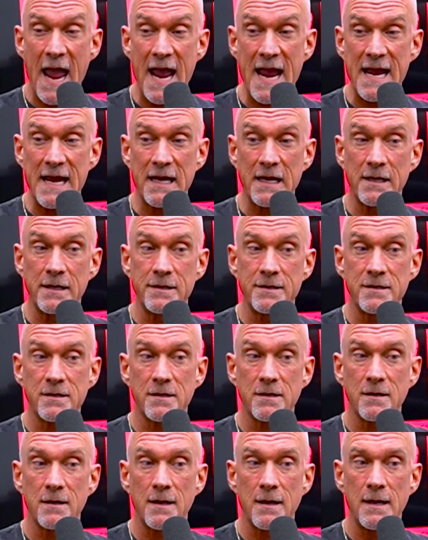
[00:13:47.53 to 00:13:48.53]
And
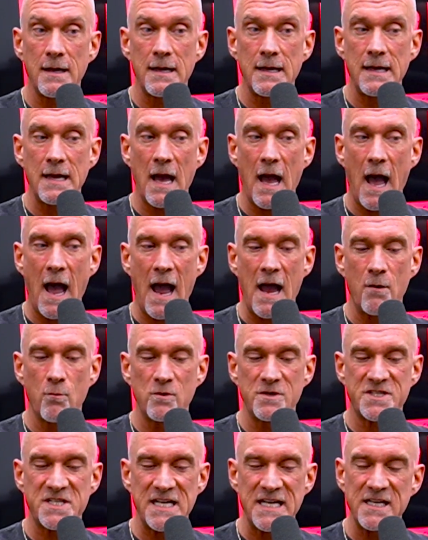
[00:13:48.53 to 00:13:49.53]
I
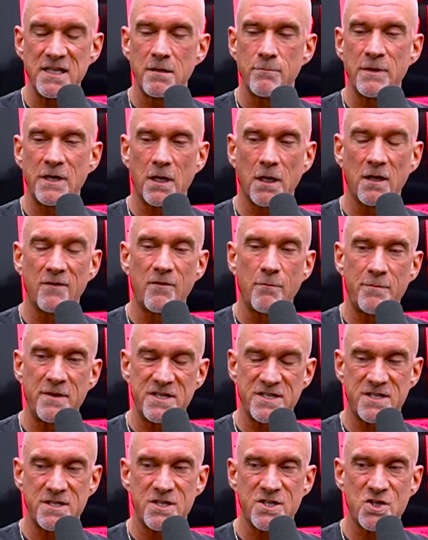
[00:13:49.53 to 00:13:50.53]
was in the middle of a
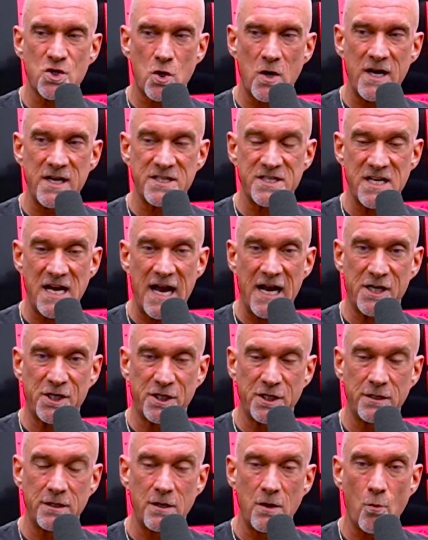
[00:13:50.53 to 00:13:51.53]
business
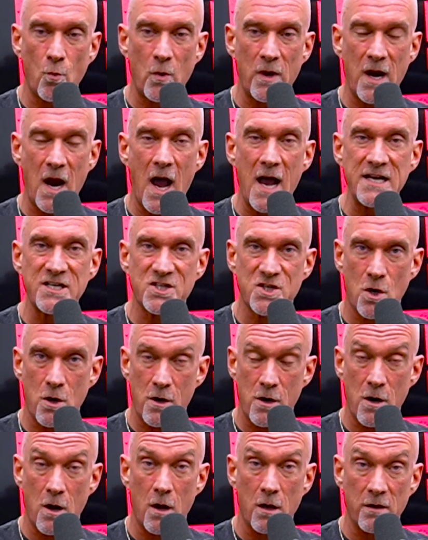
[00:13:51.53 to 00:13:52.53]
transaction when I
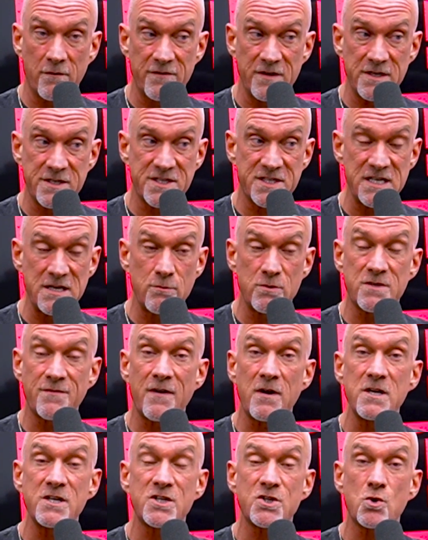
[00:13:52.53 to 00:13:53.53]
started all of this. It was a
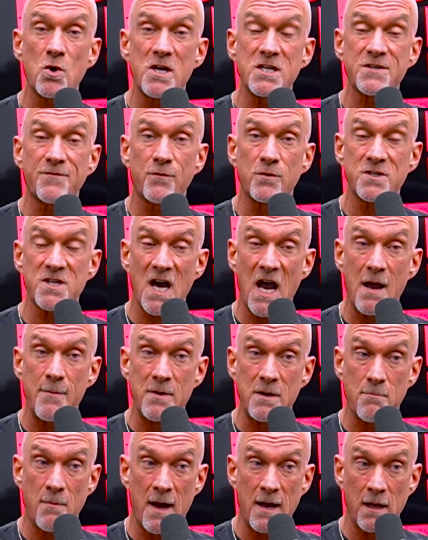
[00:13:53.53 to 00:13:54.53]
very stressful
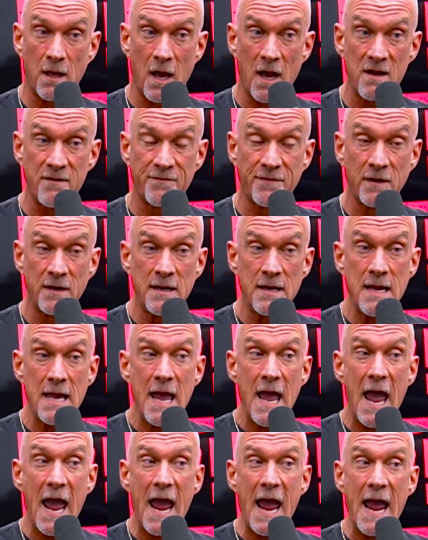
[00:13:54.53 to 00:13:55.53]
time in my life,
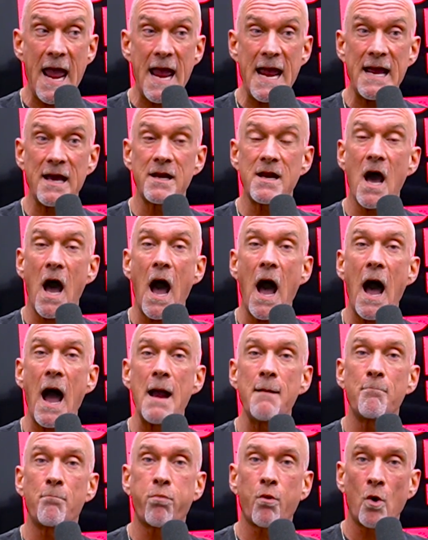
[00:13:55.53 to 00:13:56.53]
and
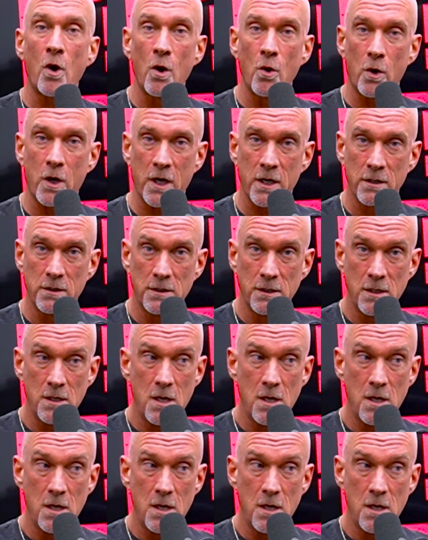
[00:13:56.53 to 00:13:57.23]
I broke.